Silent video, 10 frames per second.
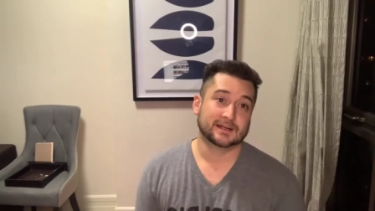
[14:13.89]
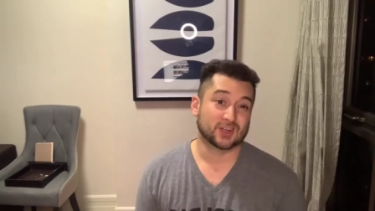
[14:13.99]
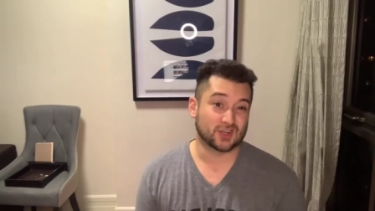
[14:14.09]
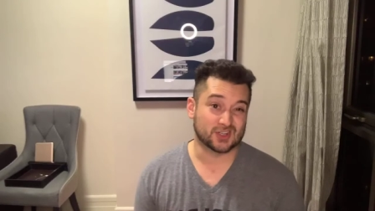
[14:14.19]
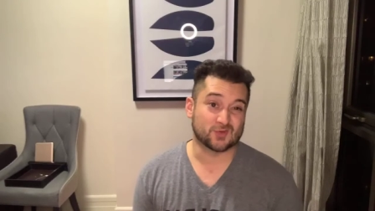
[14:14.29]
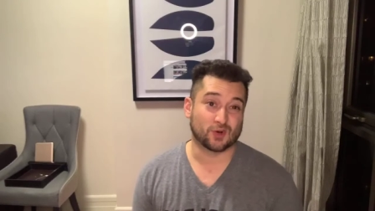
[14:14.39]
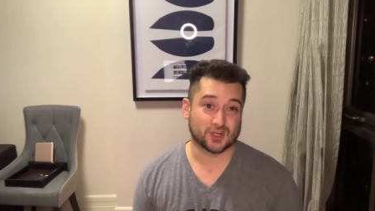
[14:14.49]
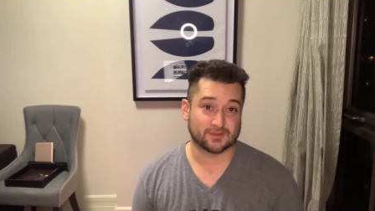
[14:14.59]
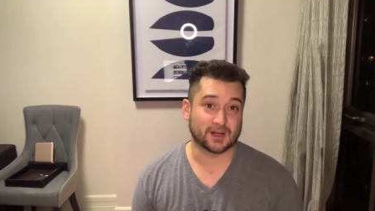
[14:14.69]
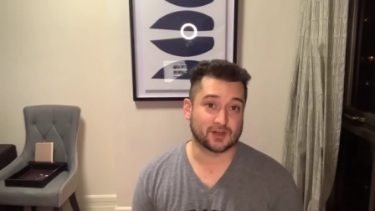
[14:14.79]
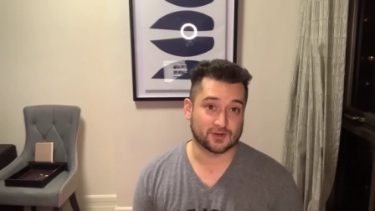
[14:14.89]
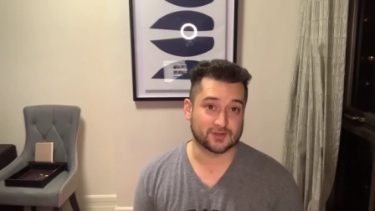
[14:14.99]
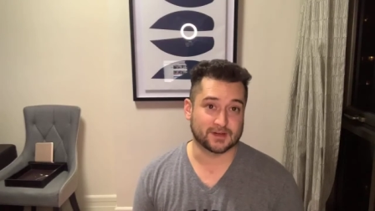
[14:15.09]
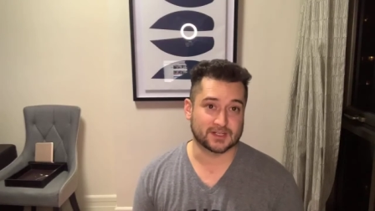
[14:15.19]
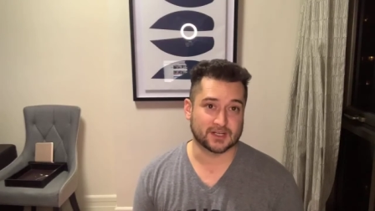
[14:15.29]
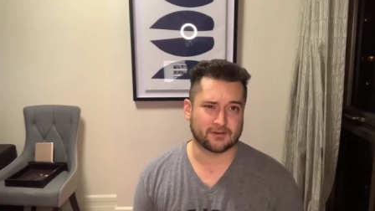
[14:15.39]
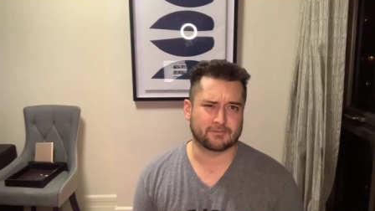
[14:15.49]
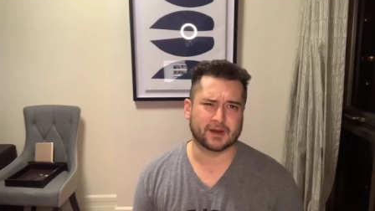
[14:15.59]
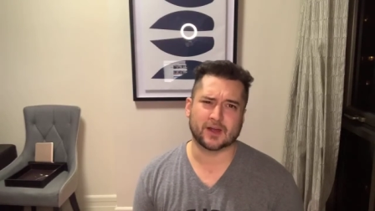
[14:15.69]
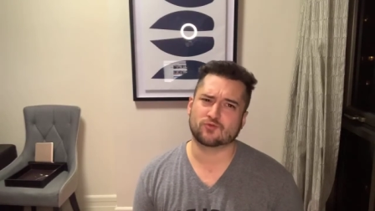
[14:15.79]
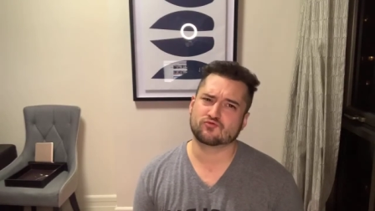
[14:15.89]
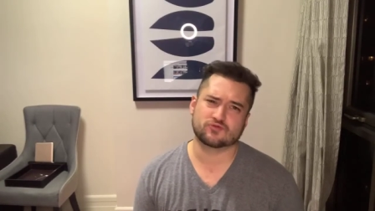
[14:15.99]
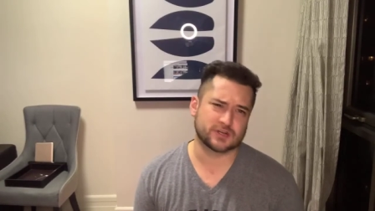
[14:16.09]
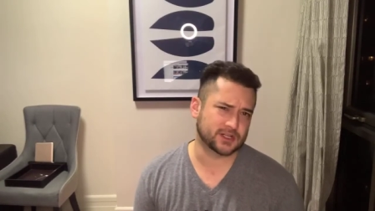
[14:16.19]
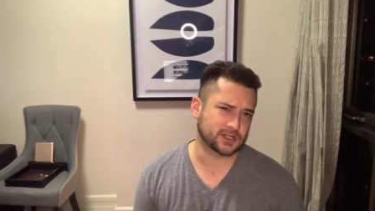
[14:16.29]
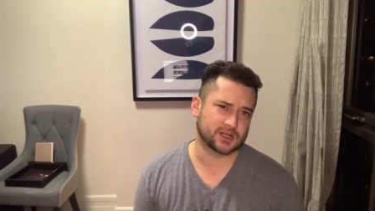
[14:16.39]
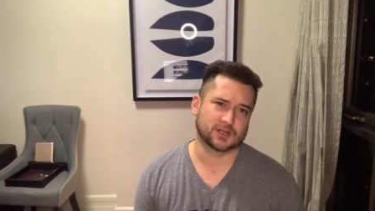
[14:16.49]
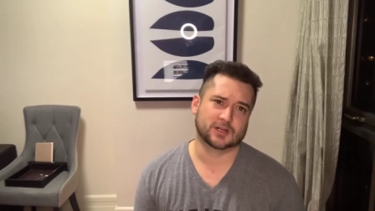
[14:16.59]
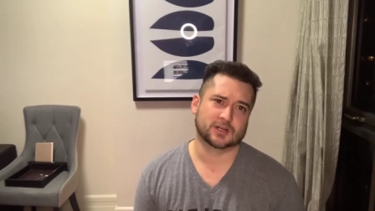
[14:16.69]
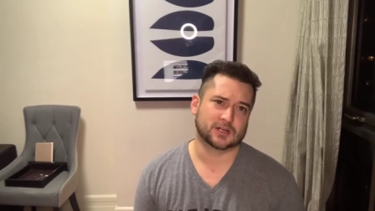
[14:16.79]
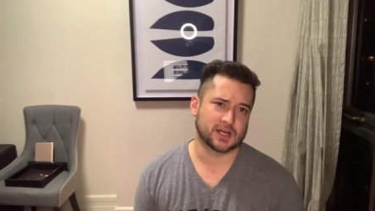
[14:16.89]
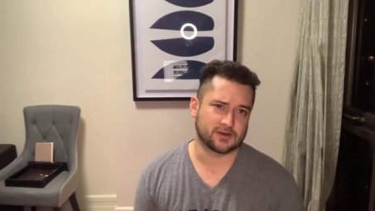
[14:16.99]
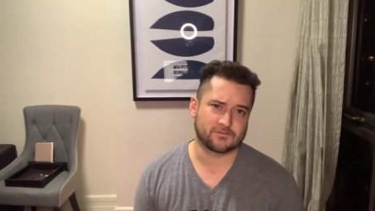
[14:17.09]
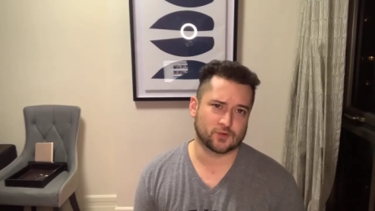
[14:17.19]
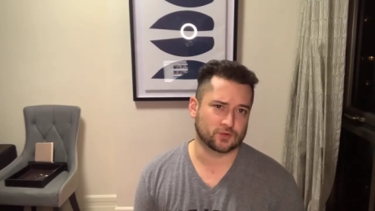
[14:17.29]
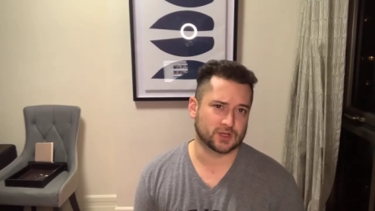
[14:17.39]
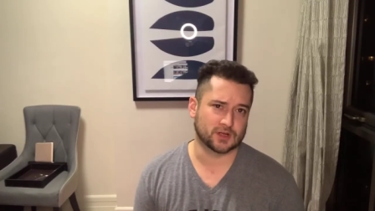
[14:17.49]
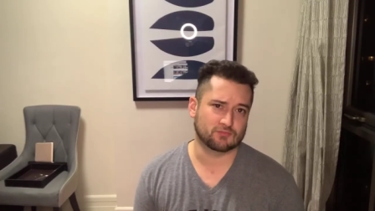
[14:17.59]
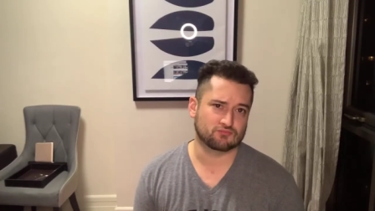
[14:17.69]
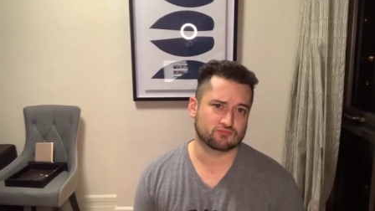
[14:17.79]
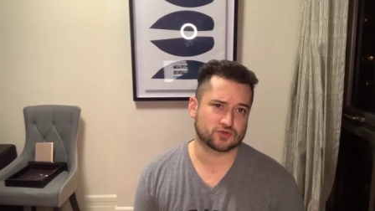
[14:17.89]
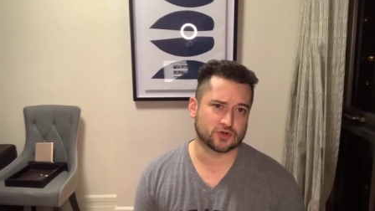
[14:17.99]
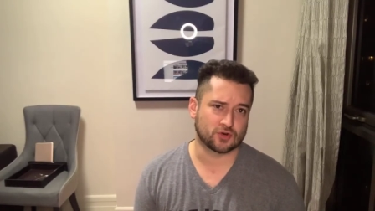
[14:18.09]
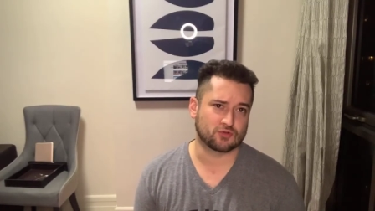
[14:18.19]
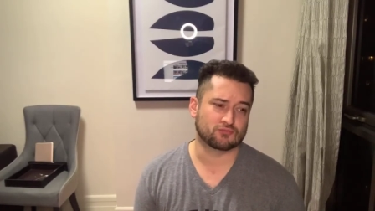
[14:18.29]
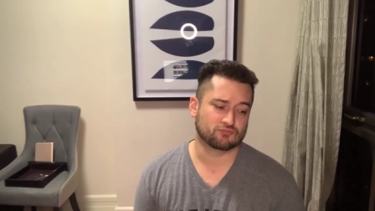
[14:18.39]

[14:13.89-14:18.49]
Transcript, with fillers: Could have just washed my clothes myself. But I really hate folding them. So